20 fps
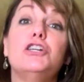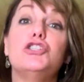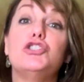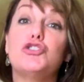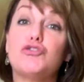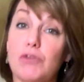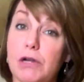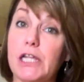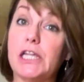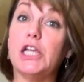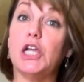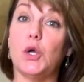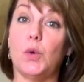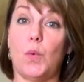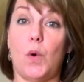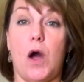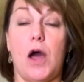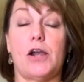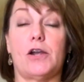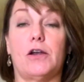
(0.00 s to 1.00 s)
drinking
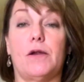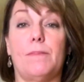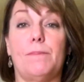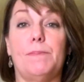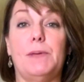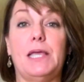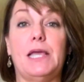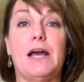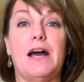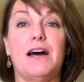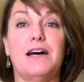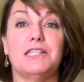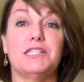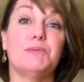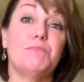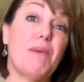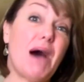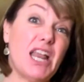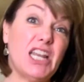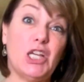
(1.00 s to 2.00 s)
water,
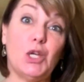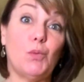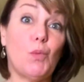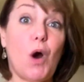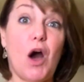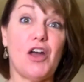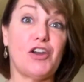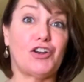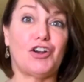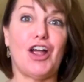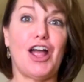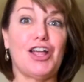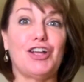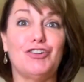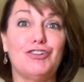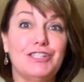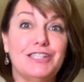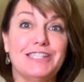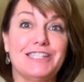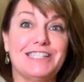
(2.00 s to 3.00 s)
because muddy water I
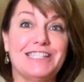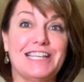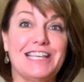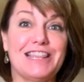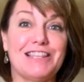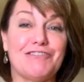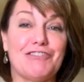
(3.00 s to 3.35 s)
couldn't see